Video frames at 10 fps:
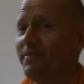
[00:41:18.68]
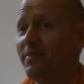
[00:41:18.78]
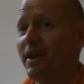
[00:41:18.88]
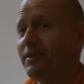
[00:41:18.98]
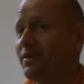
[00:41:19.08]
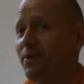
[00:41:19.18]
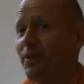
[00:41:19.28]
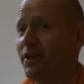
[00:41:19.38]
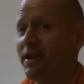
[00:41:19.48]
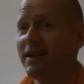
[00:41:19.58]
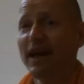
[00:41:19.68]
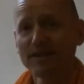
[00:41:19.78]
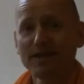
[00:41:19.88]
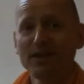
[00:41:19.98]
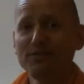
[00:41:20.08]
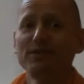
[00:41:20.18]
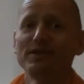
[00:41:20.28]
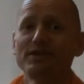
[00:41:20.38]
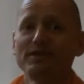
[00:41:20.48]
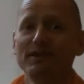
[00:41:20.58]
That's the whole thing. That's the
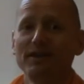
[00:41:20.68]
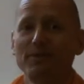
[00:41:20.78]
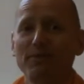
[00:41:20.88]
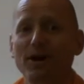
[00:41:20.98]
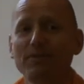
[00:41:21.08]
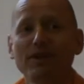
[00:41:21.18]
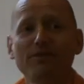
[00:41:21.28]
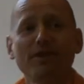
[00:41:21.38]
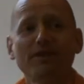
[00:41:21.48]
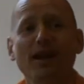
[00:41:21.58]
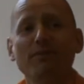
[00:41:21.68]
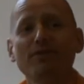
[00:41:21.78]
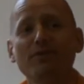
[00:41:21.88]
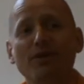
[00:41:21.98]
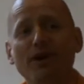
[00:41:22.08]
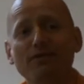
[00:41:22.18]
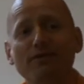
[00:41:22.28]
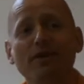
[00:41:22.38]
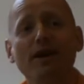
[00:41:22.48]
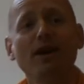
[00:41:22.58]
difference. Prabhupada gives the example so
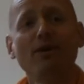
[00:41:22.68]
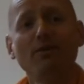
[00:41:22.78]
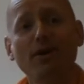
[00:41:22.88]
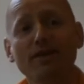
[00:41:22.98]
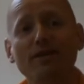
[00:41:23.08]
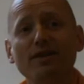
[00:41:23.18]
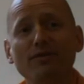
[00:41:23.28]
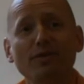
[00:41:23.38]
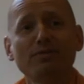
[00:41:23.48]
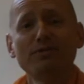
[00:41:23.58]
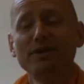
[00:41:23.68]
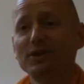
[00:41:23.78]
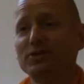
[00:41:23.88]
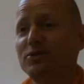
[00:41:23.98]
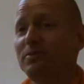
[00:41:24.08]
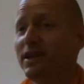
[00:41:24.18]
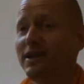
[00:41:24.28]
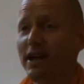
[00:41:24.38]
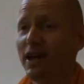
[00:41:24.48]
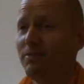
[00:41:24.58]
often. What is the difference between the human and
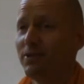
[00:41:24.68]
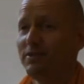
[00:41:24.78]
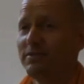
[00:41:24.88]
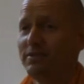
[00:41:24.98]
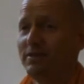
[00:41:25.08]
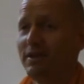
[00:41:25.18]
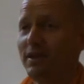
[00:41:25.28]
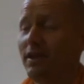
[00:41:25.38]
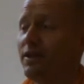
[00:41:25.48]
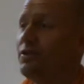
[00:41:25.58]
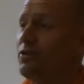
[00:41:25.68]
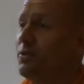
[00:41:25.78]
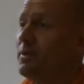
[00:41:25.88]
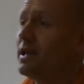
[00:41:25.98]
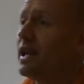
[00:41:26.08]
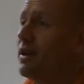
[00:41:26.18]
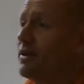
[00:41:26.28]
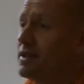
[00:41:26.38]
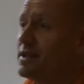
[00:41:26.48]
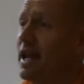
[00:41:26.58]
the animal? Human can
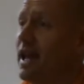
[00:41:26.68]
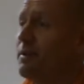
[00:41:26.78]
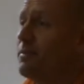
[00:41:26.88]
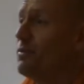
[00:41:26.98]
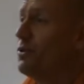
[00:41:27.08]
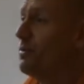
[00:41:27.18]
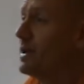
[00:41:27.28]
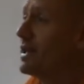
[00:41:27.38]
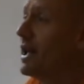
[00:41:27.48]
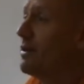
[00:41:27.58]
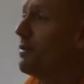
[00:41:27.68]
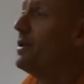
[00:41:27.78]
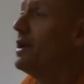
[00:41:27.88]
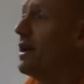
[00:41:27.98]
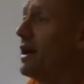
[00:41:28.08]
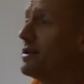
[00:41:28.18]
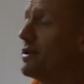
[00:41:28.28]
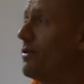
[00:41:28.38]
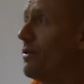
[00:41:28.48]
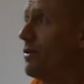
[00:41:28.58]
understand, human can realize
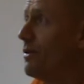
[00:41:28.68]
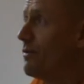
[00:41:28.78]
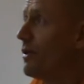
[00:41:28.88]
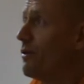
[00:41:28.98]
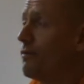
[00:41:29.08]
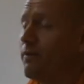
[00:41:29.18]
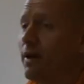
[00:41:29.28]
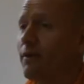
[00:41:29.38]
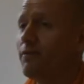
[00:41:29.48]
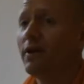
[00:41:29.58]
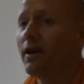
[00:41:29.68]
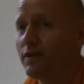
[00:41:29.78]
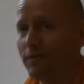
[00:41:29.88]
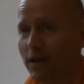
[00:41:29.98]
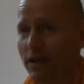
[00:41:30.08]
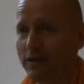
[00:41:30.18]
or philosophize.